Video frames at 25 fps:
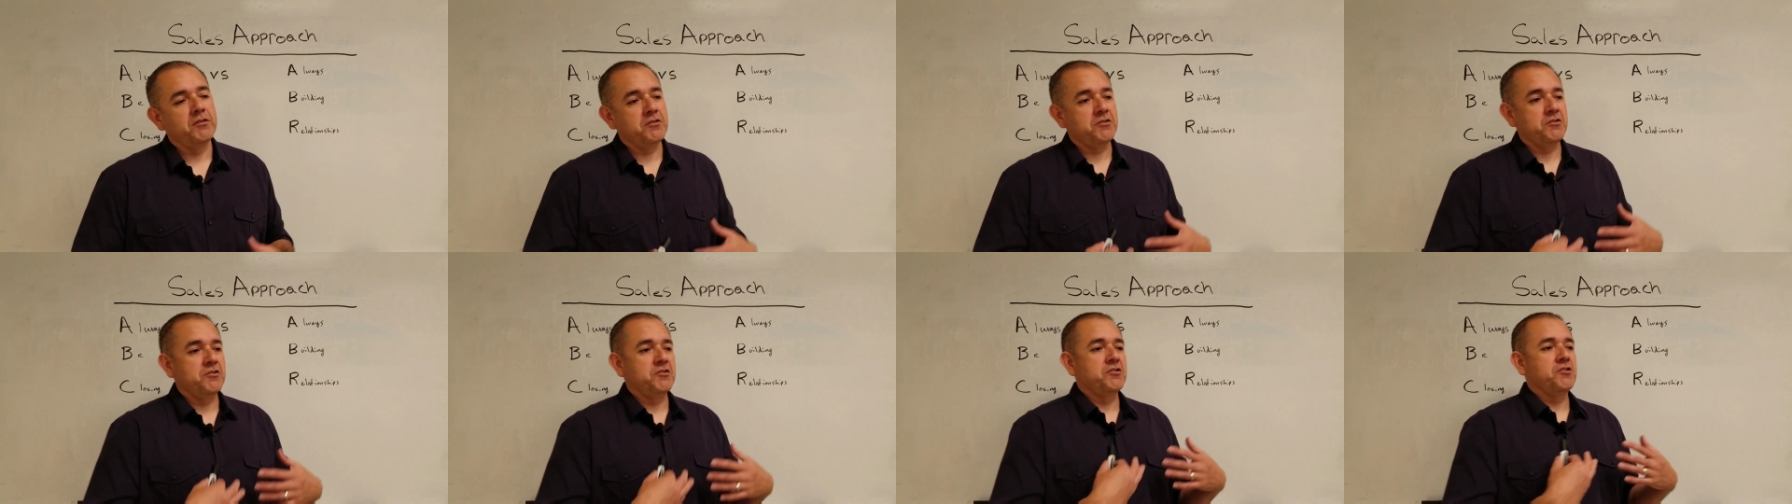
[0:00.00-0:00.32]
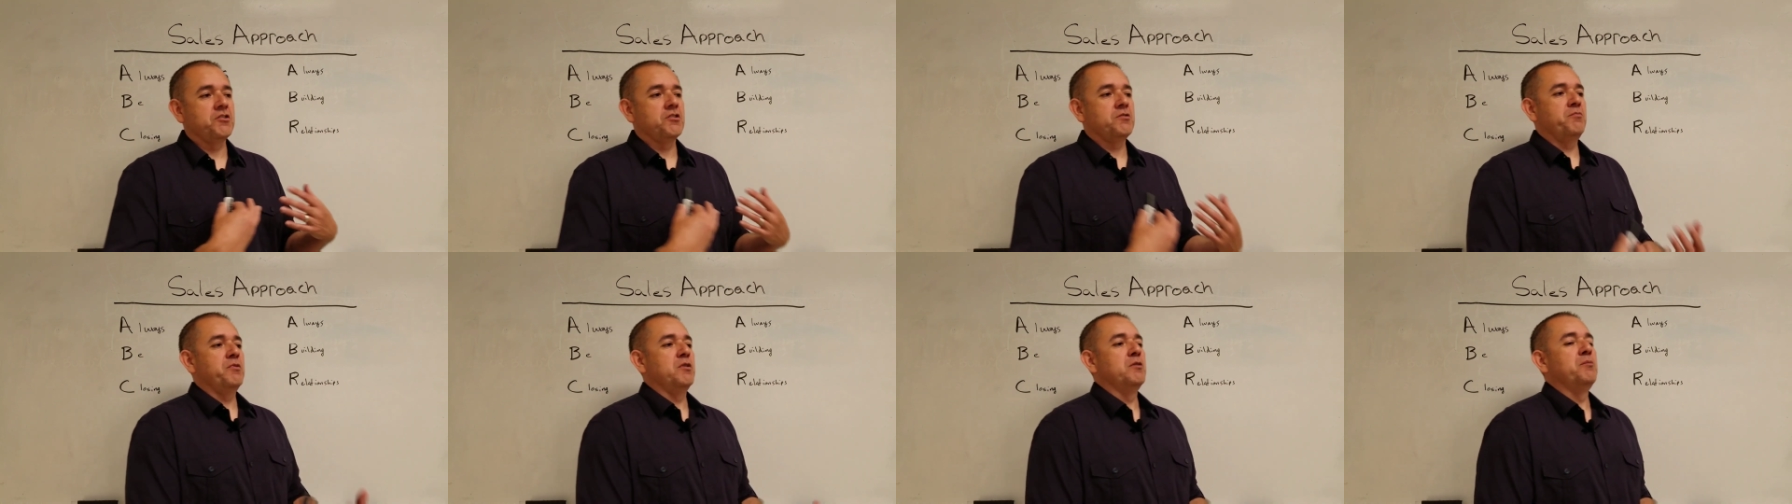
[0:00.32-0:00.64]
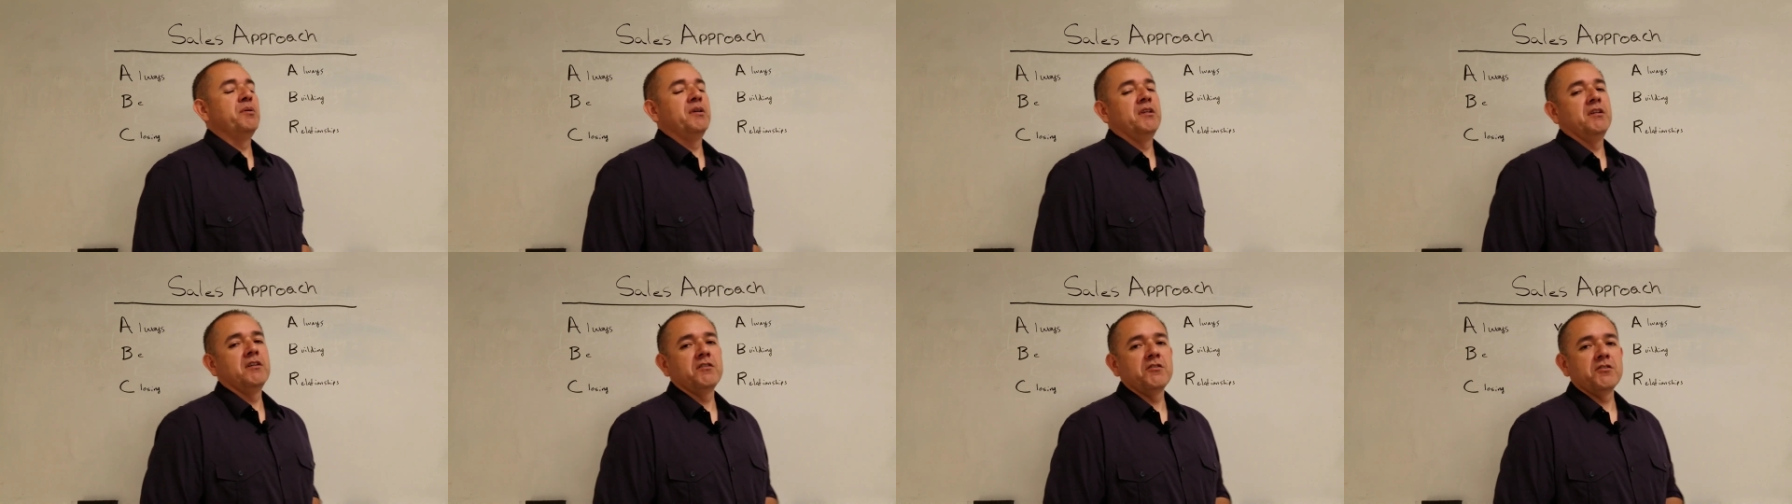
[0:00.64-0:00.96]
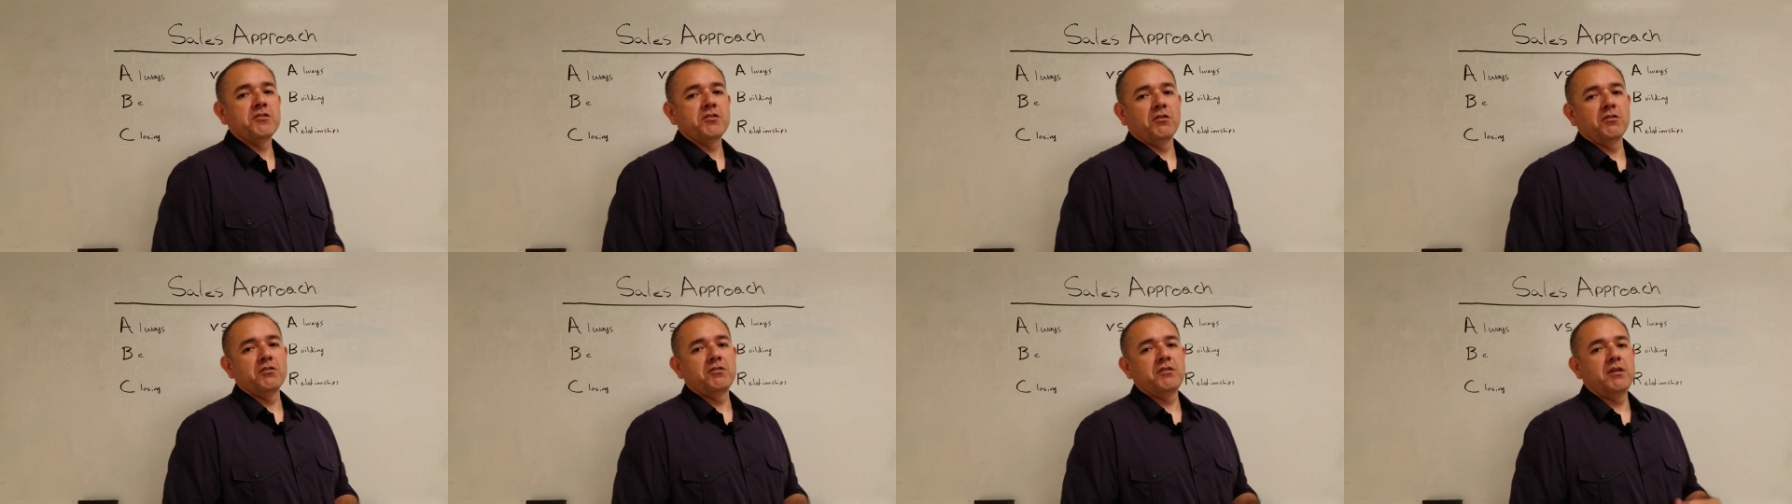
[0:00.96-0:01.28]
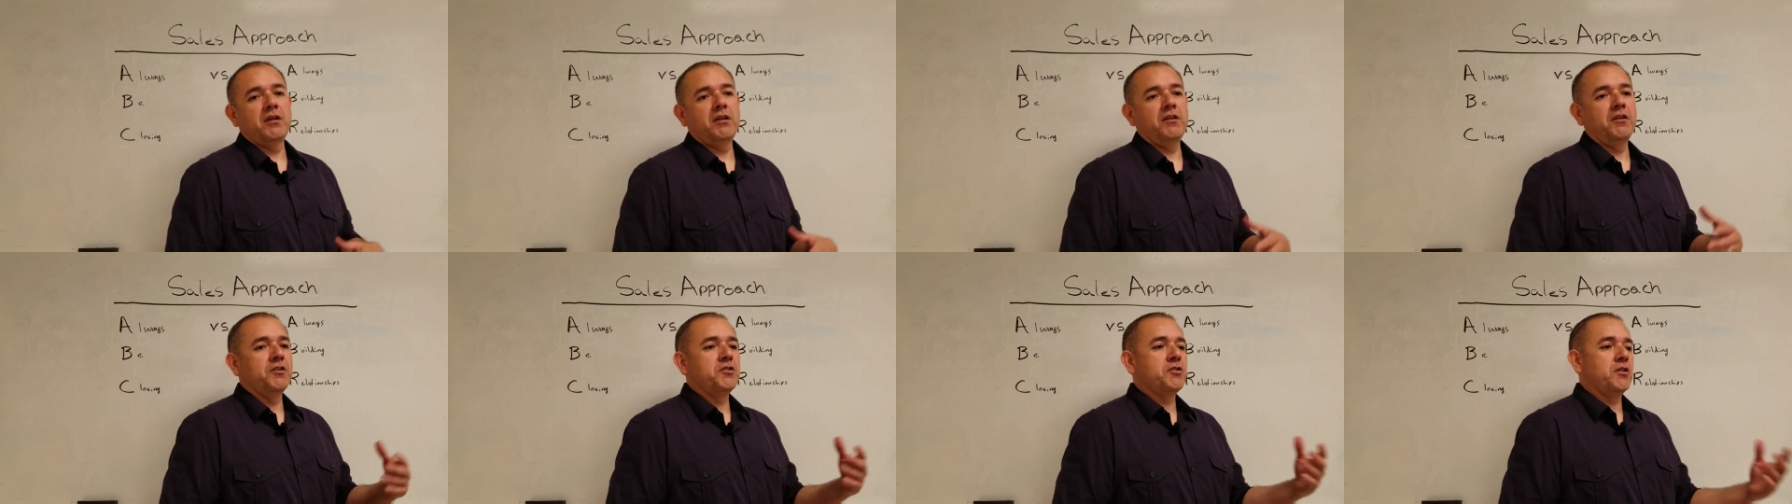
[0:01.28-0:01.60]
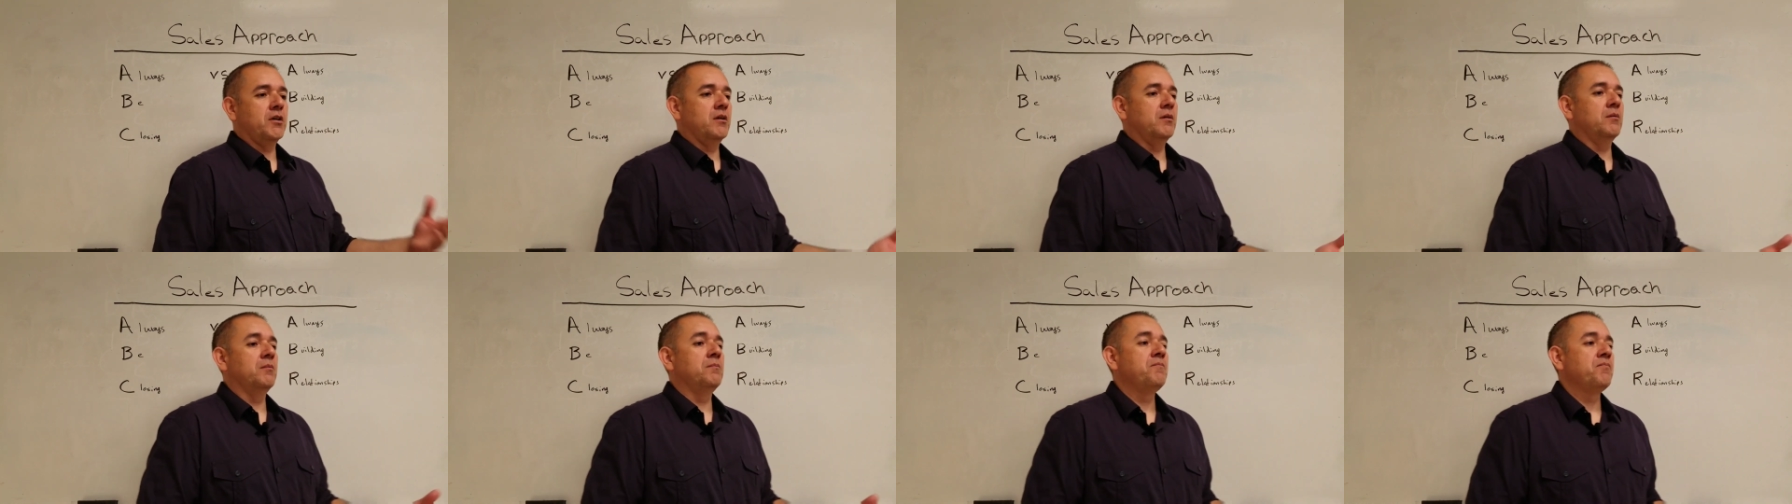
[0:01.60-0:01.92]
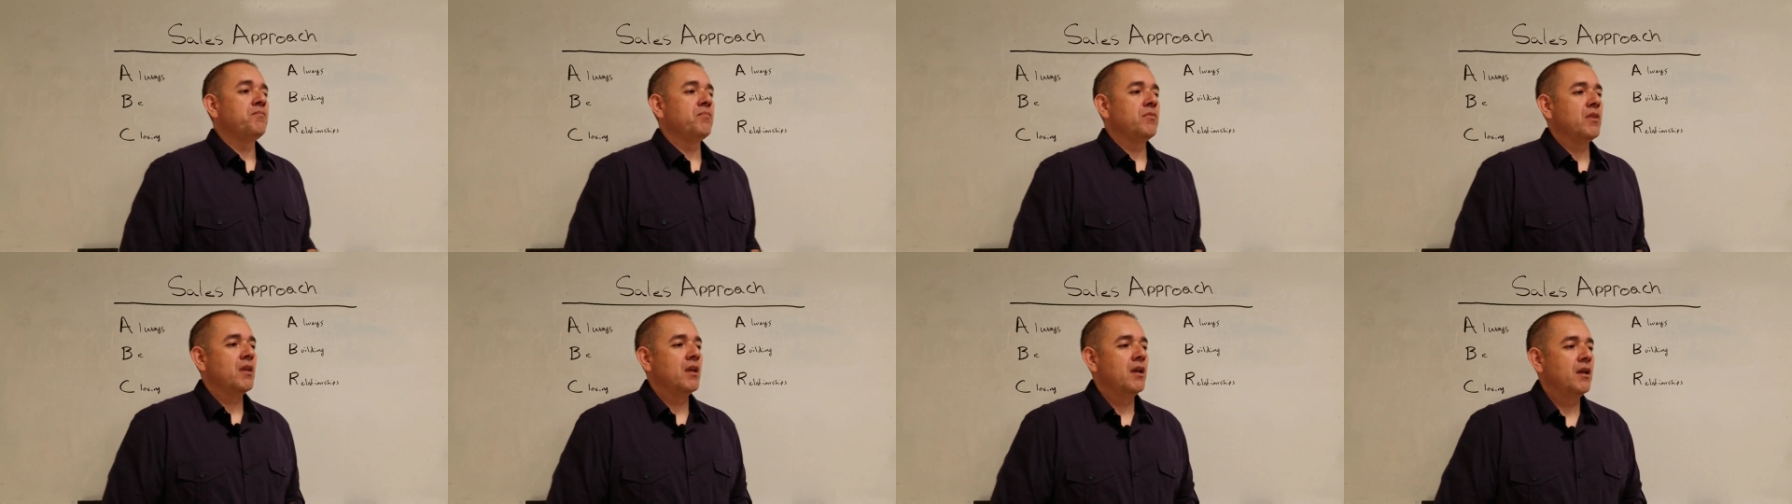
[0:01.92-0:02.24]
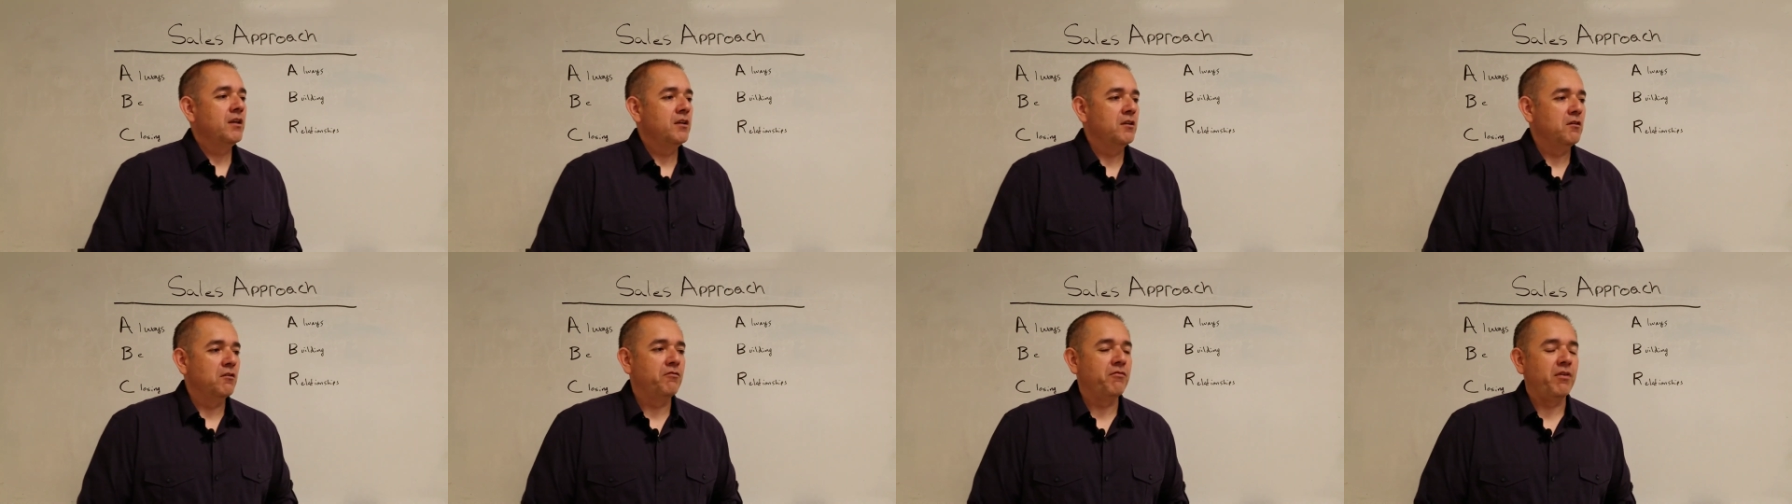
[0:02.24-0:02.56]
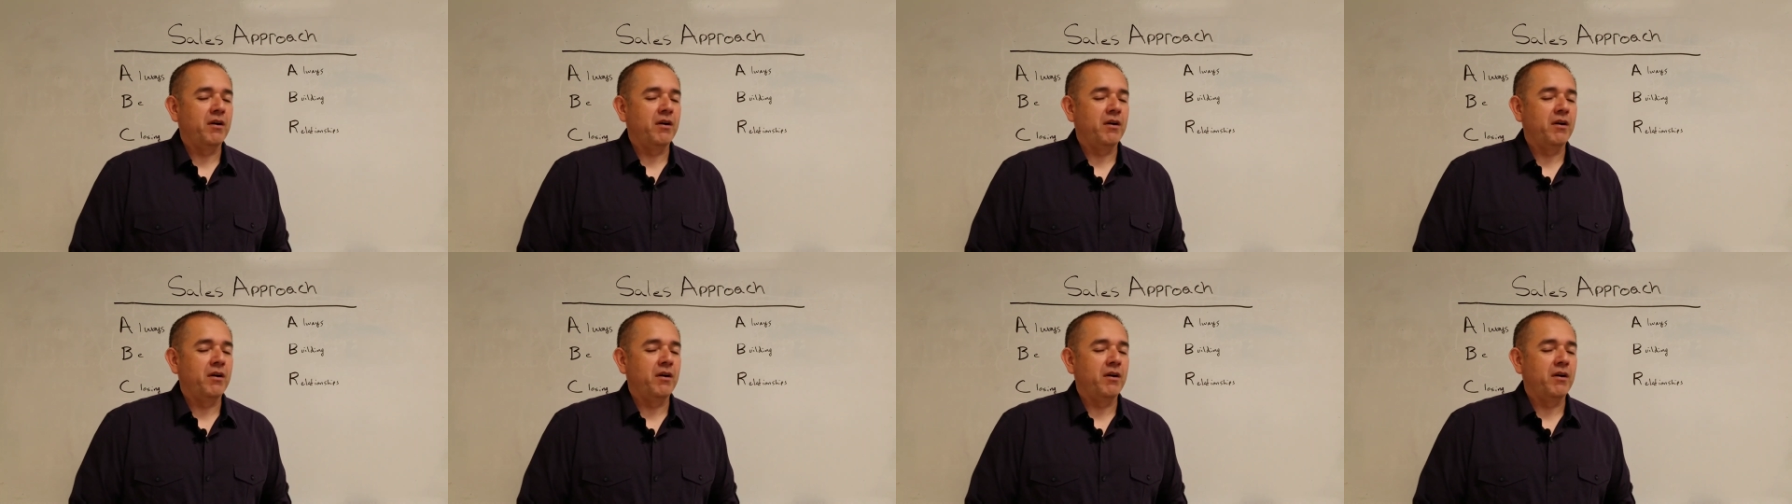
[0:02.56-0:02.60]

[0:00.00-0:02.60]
You're being a consultant. You're trying to,